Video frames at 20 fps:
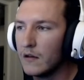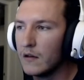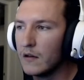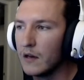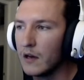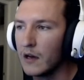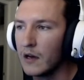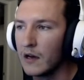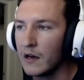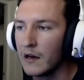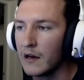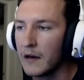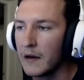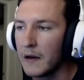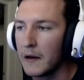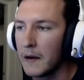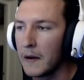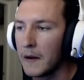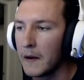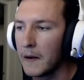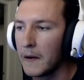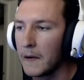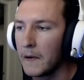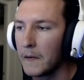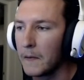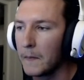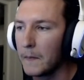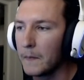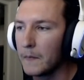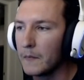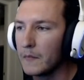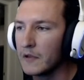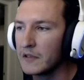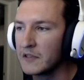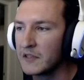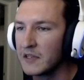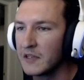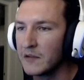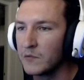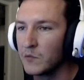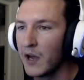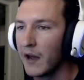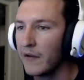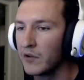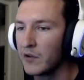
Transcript: Let's see, we have